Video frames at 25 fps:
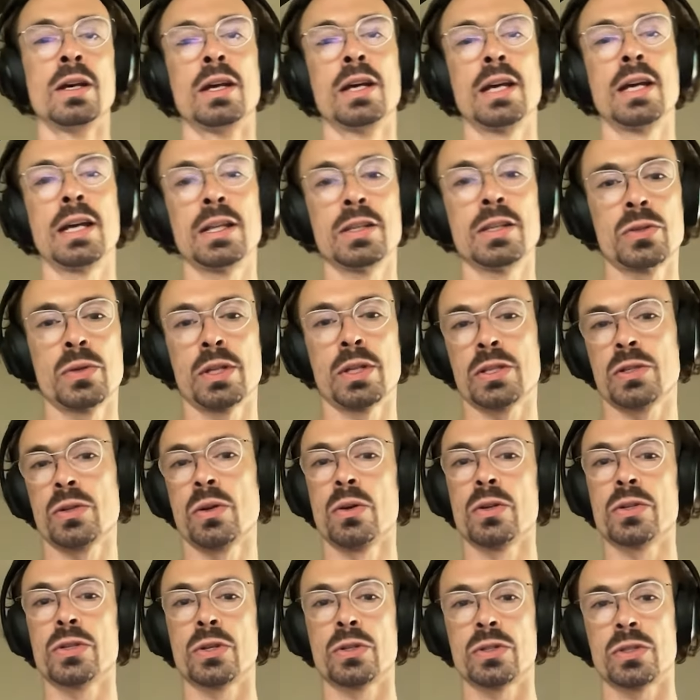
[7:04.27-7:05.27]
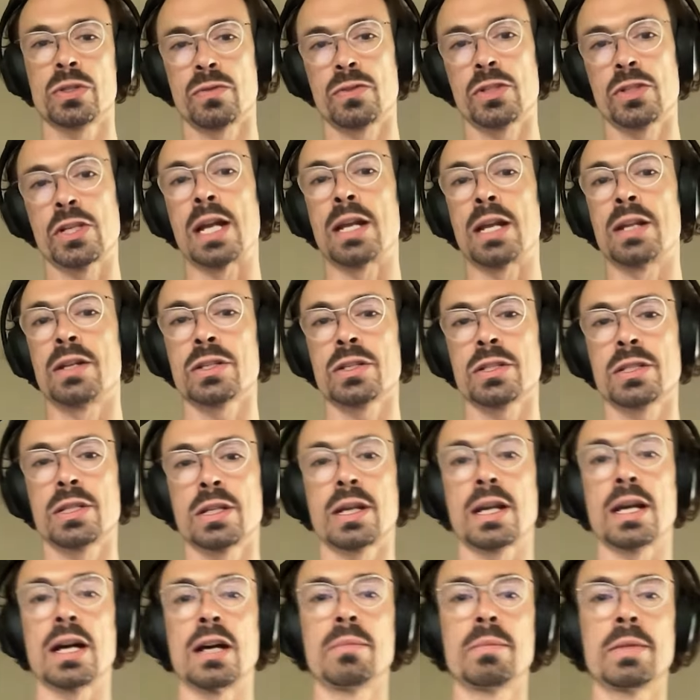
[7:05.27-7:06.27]
And so there's all sorts of challenges that
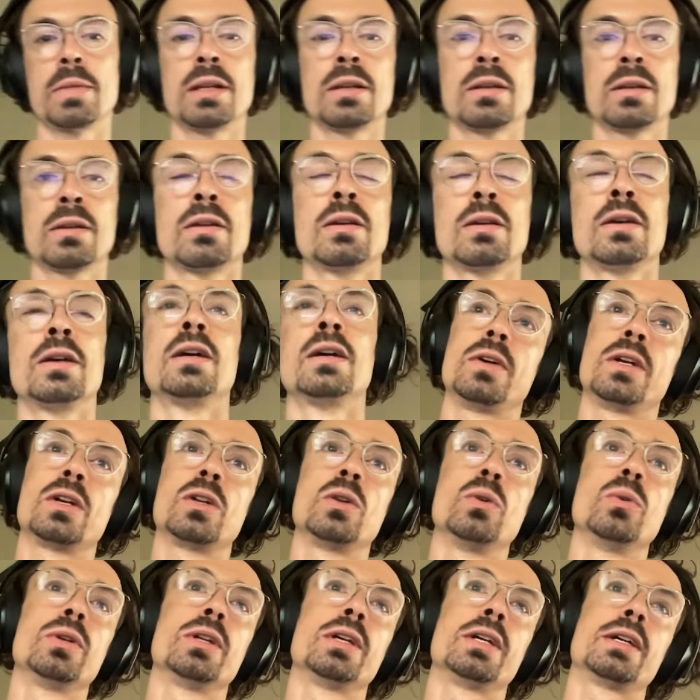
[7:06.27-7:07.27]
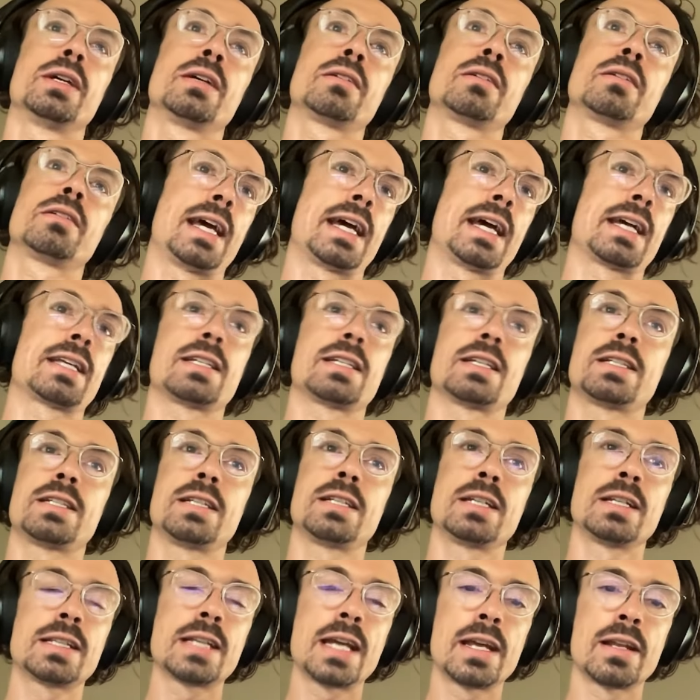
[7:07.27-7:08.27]
come in, including
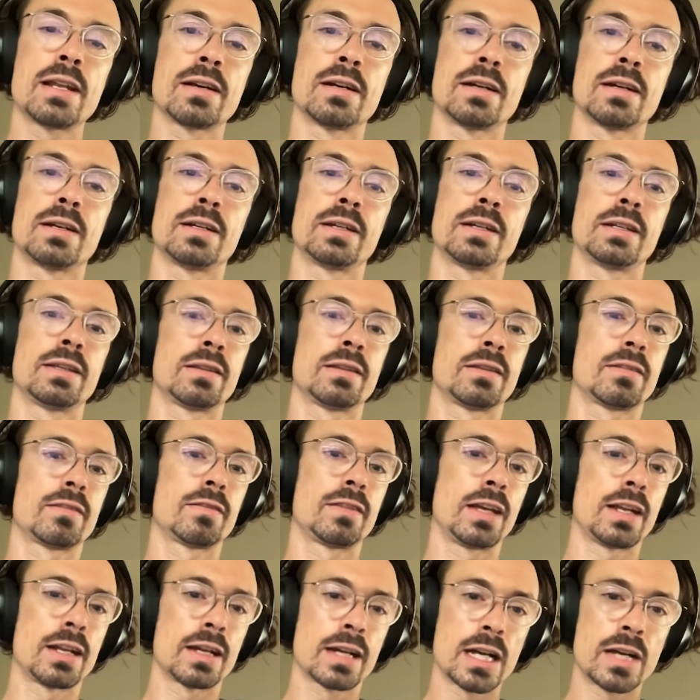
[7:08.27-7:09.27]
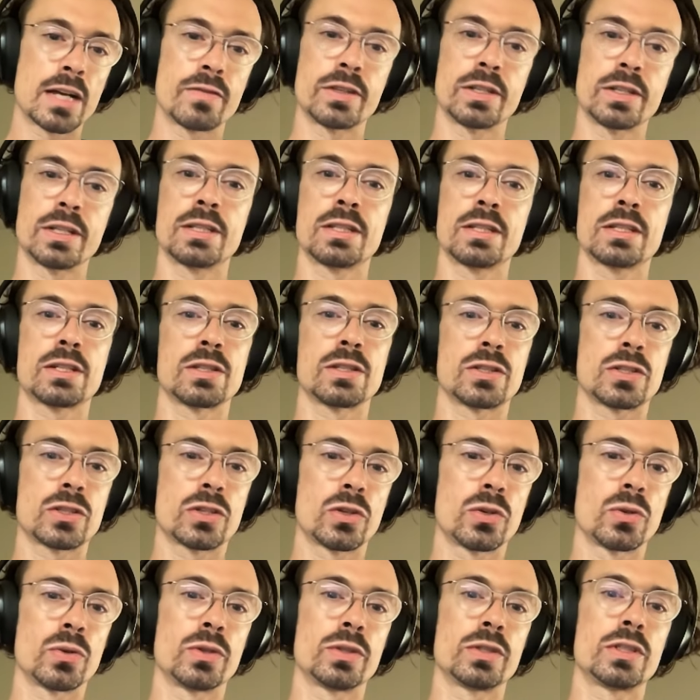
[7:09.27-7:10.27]
accessing data and data governance and
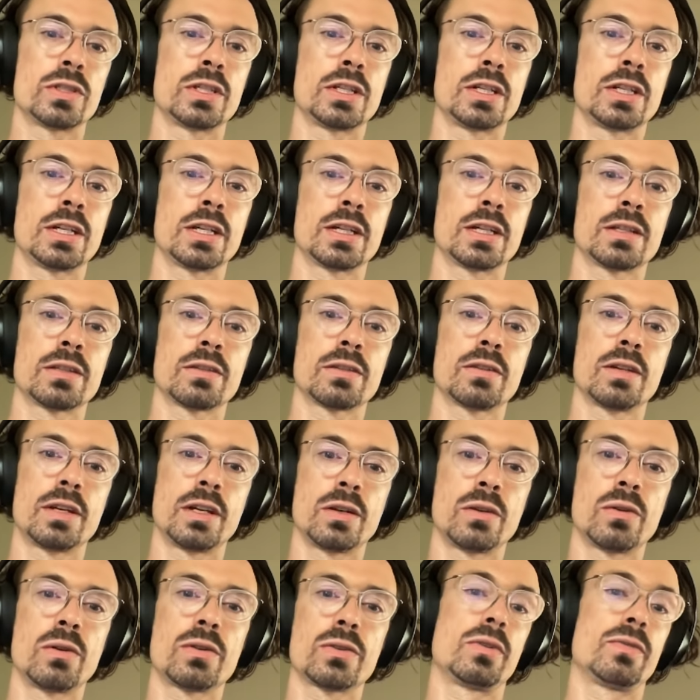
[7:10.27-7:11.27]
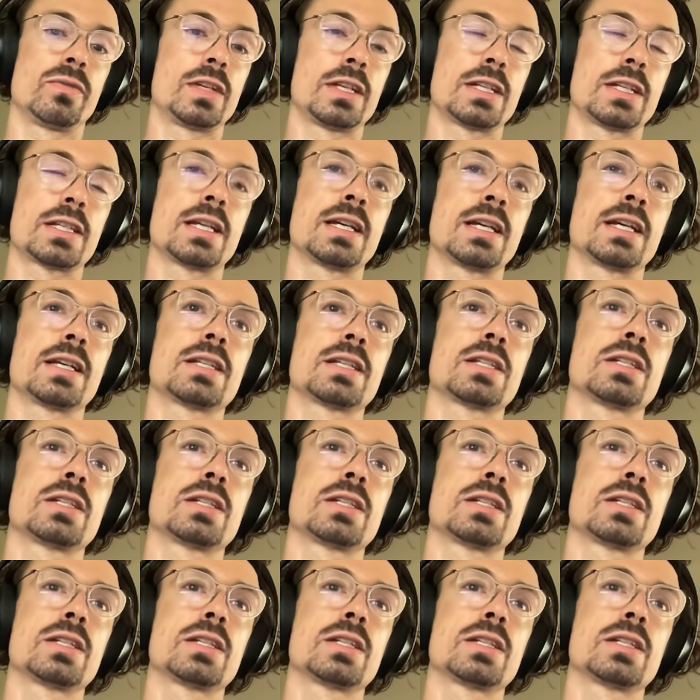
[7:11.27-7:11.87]
security and all of these things.